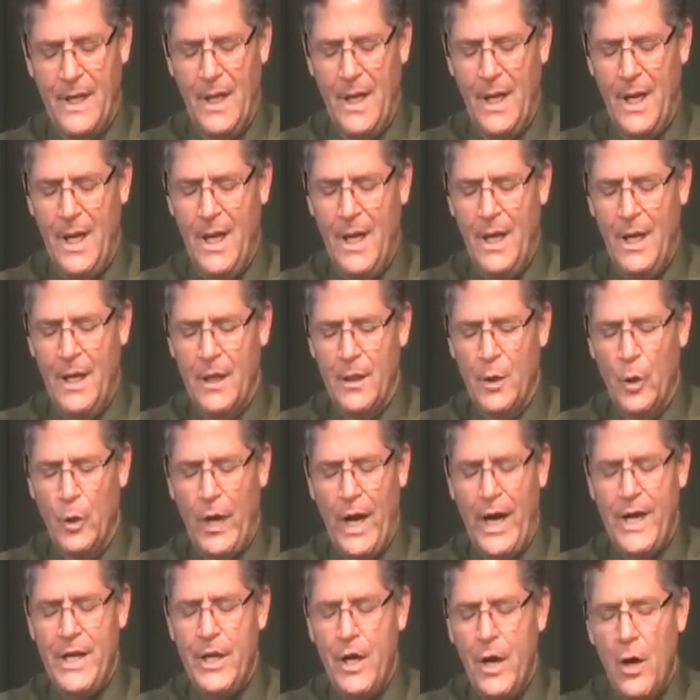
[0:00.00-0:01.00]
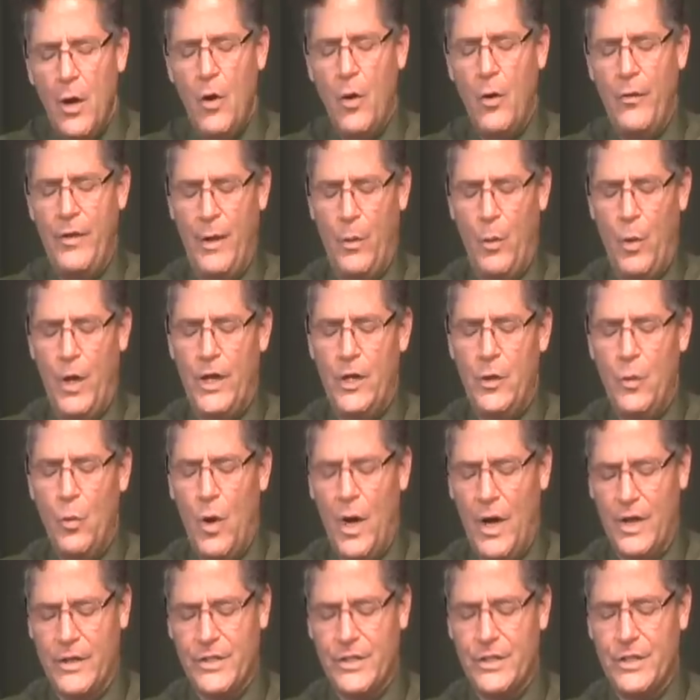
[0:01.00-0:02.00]
Lord, I know that what you want us
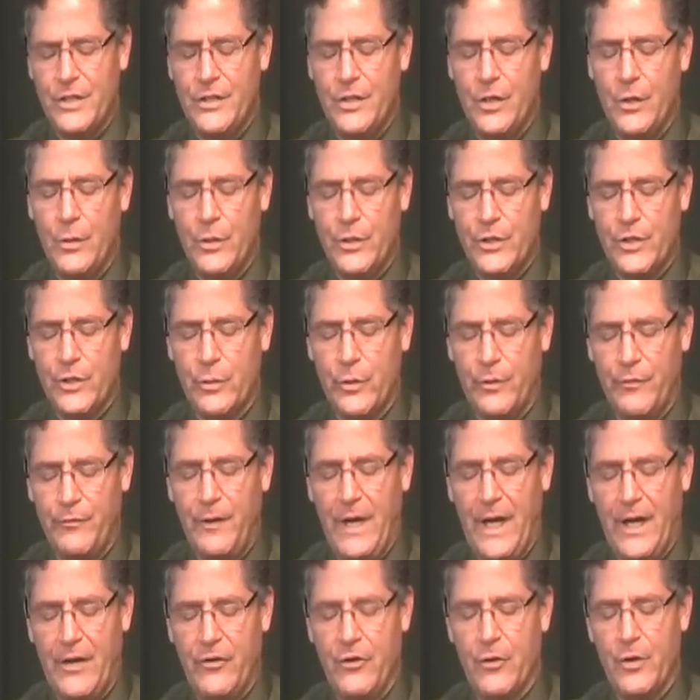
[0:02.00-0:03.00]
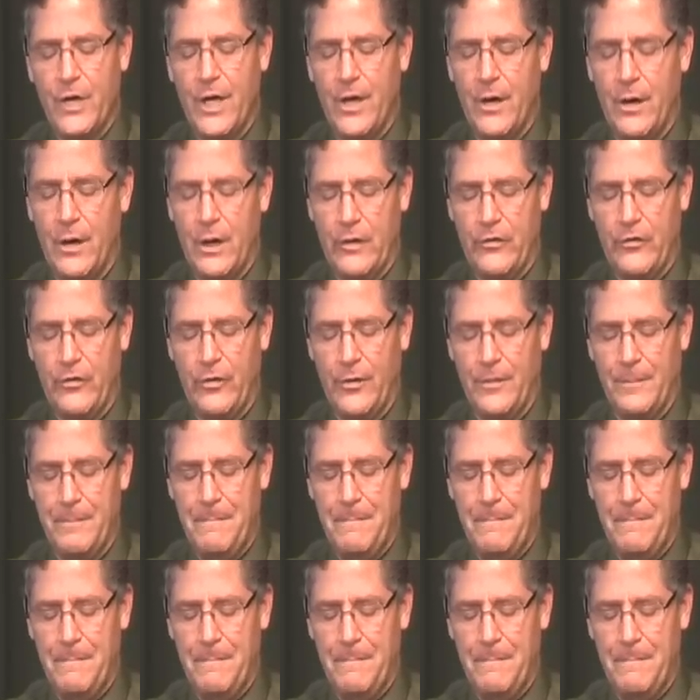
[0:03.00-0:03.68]
to do is to reflect your character.